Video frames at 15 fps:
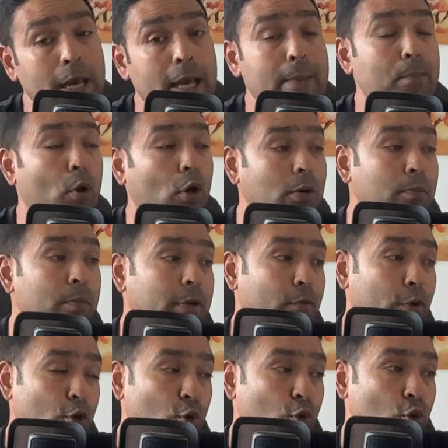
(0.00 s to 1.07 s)
Important bit
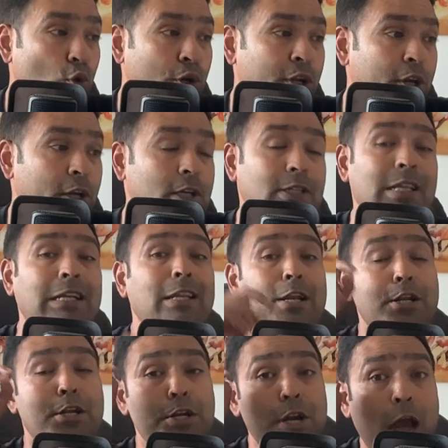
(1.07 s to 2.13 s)
for you to note here is that the
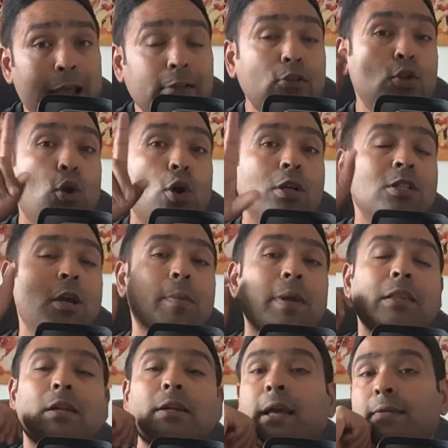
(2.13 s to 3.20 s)
ninth lord is coming
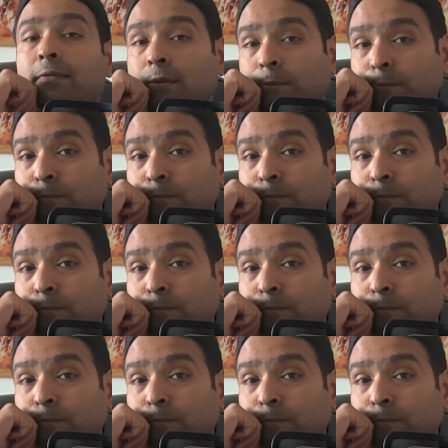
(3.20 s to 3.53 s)
in the 10th.